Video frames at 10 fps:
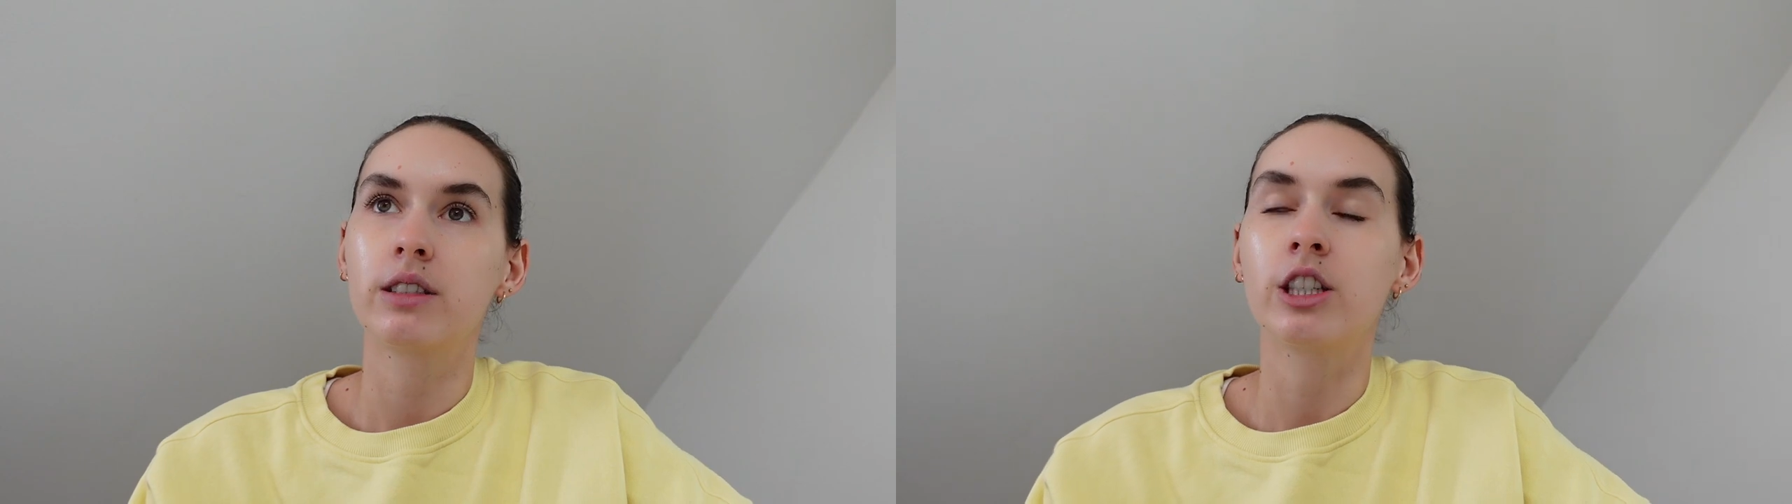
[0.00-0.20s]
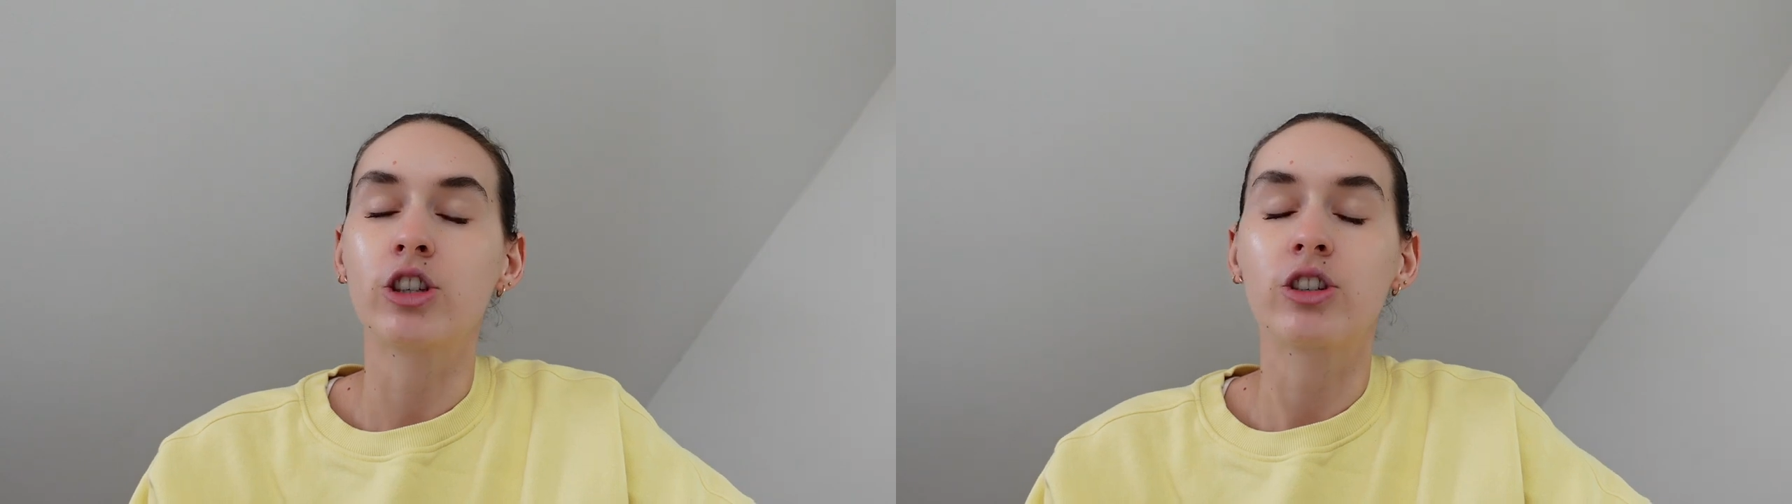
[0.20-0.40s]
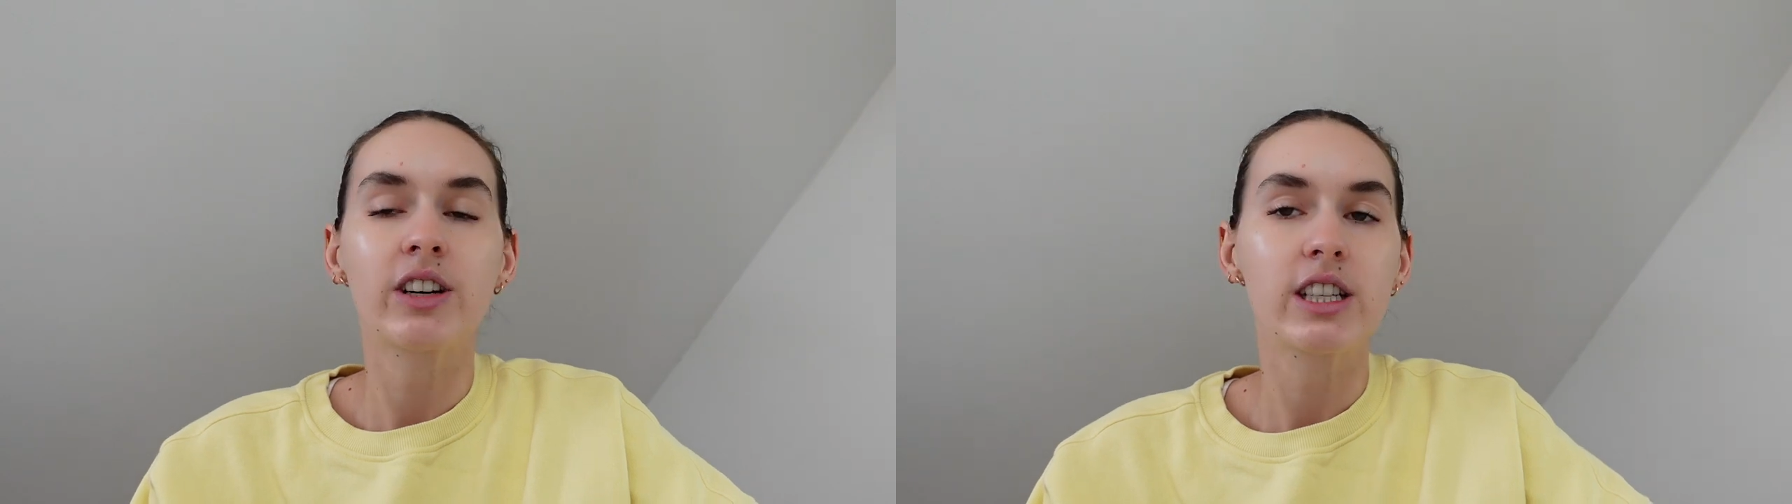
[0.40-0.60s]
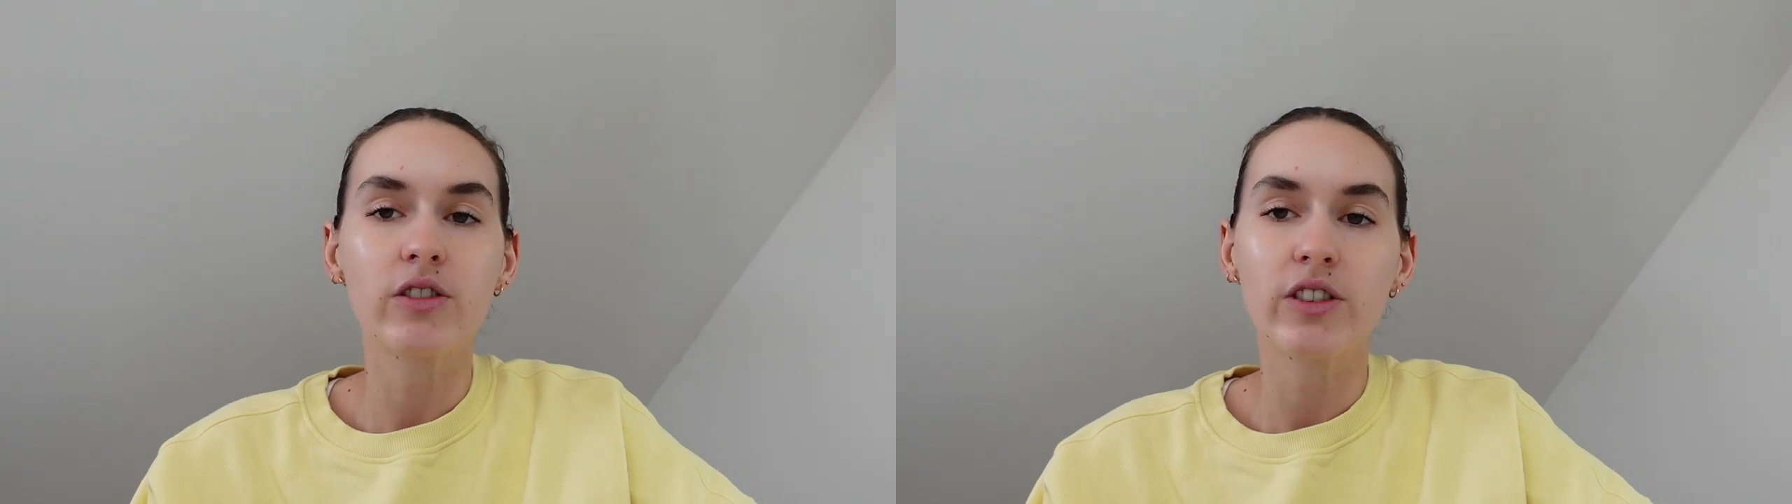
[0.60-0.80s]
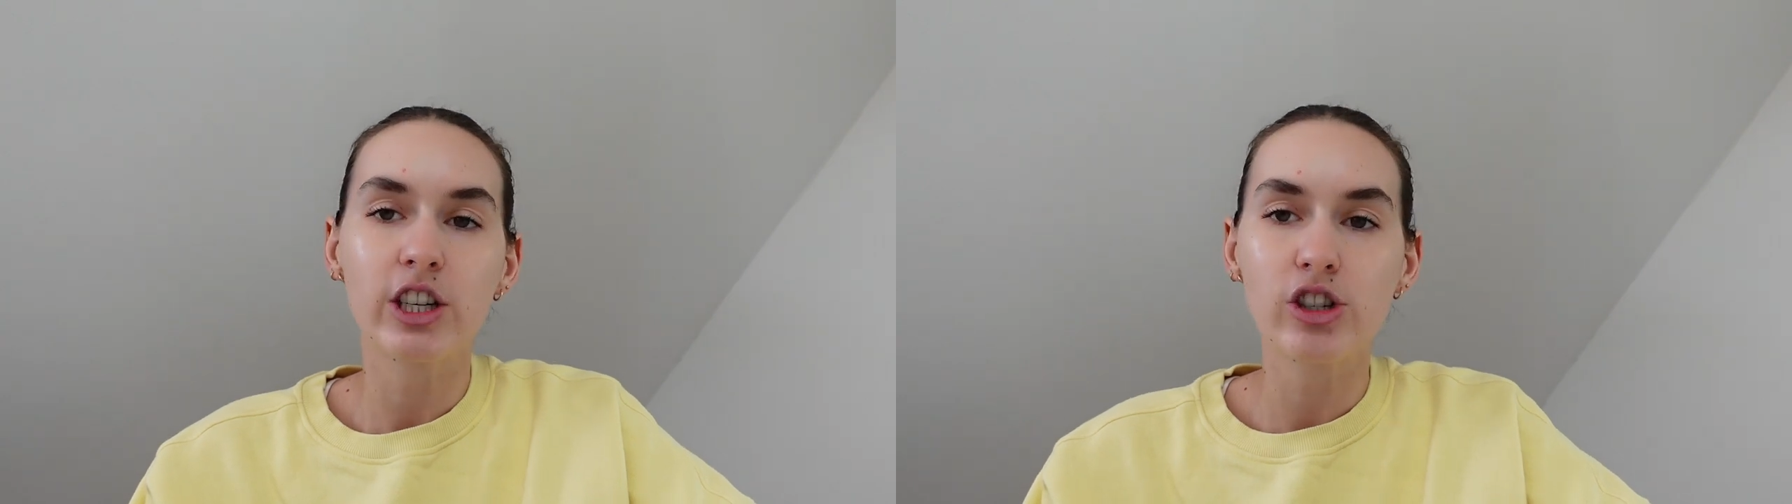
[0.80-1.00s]
dinner
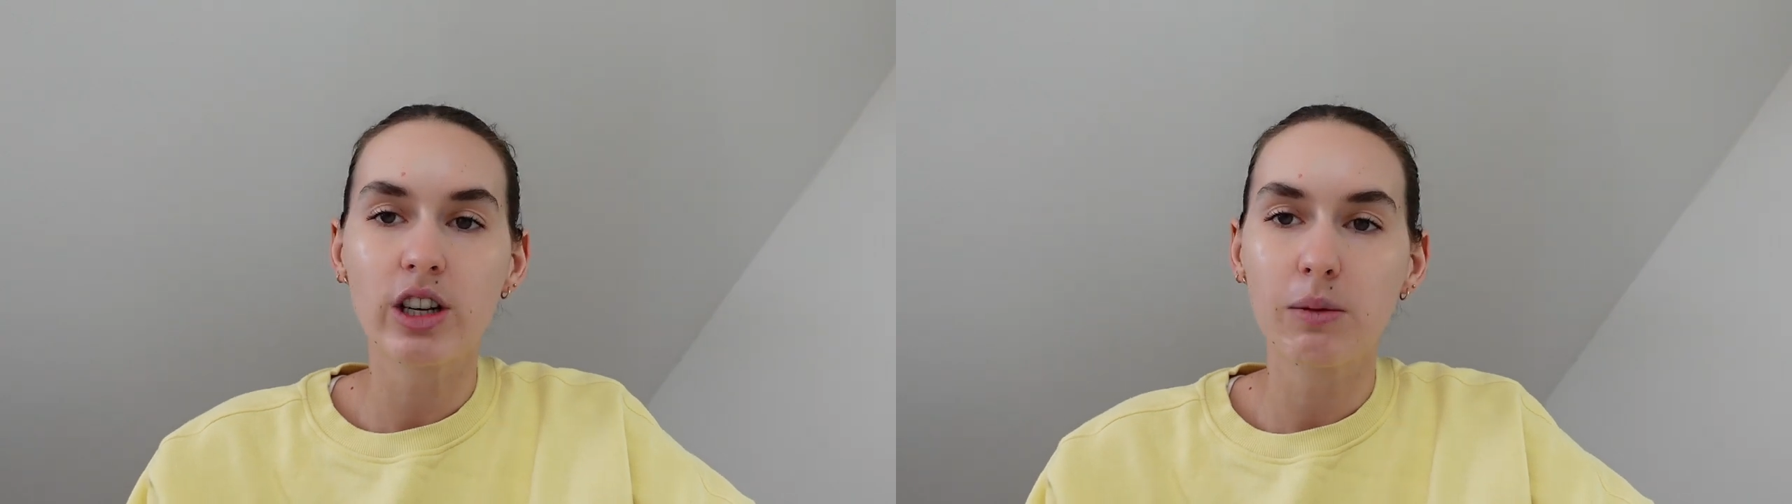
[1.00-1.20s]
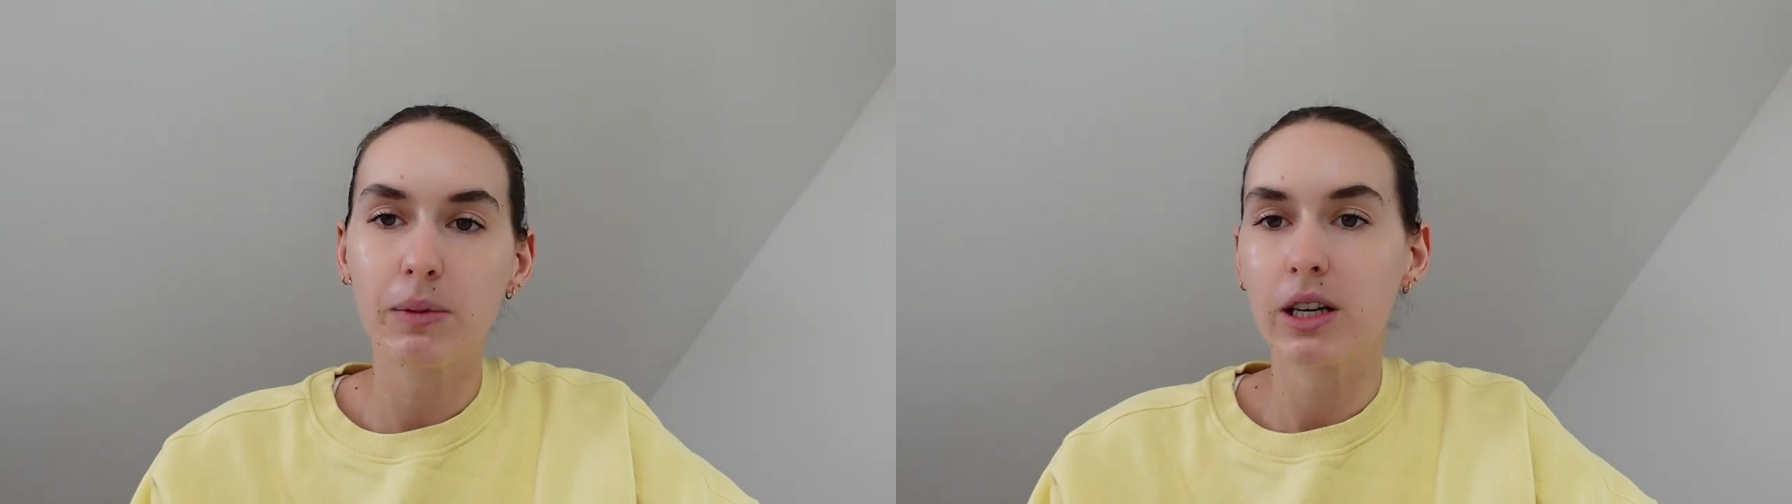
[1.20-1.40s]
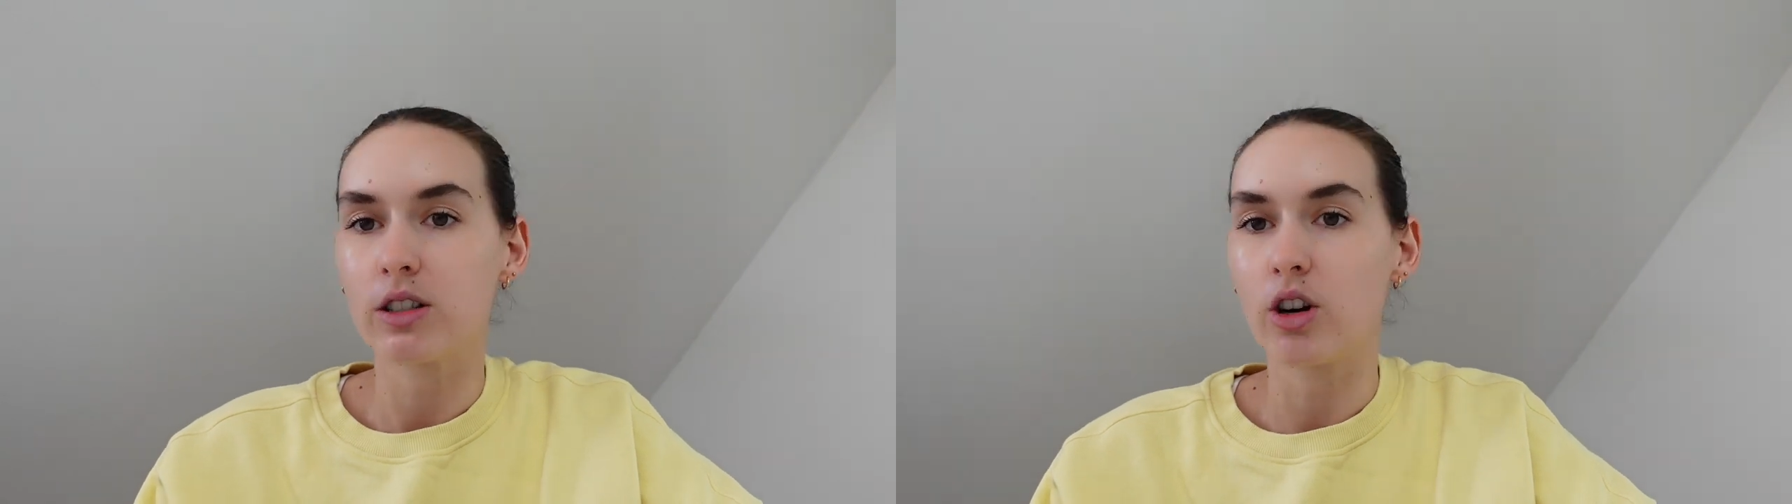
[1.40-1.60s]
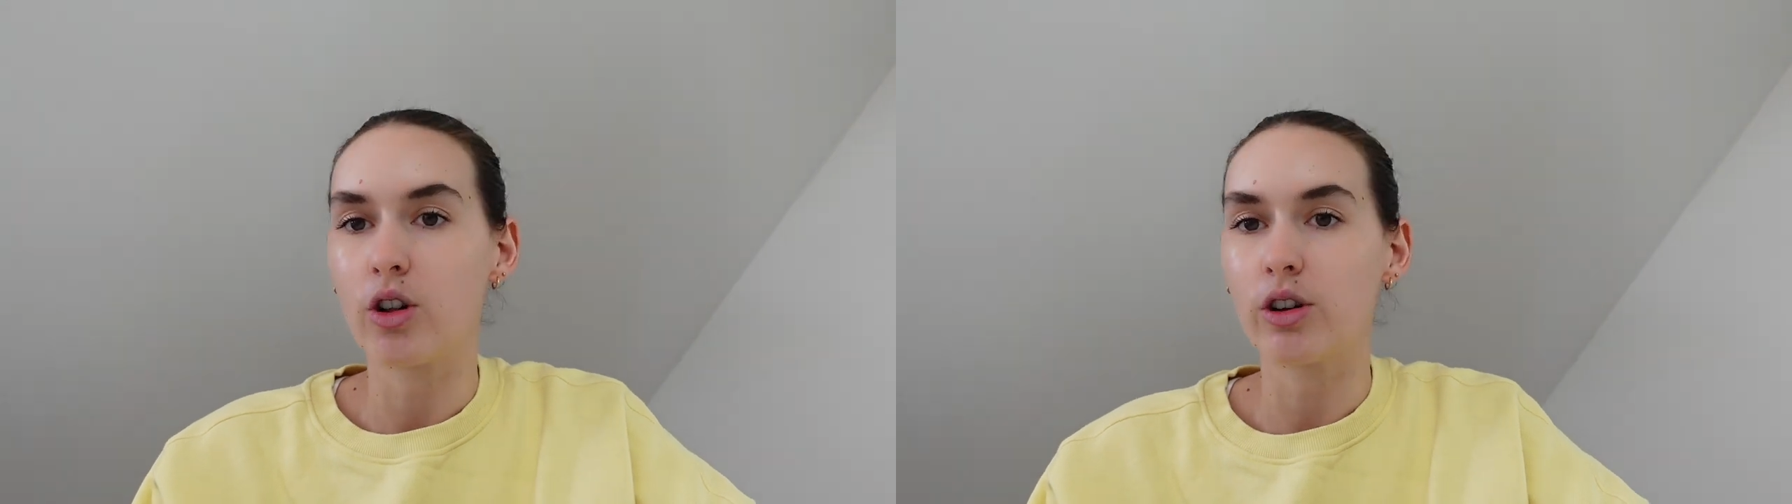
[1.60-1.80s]
reservation because all